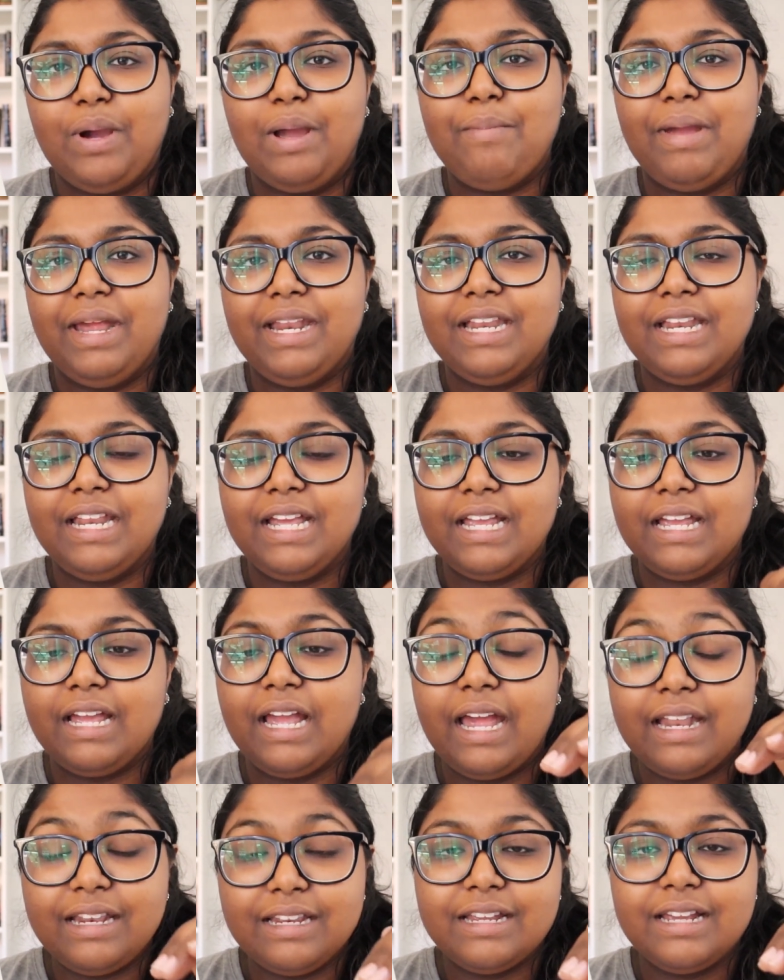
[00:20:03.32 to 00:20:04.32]
why I'm
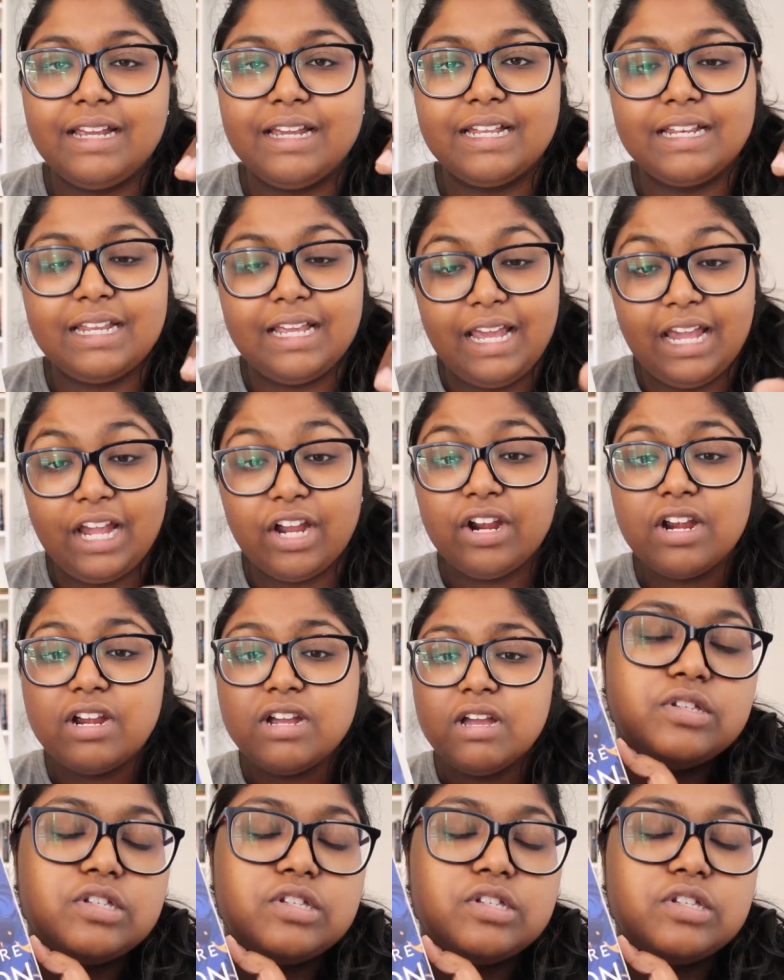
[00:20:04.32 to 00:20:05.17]
ending it here.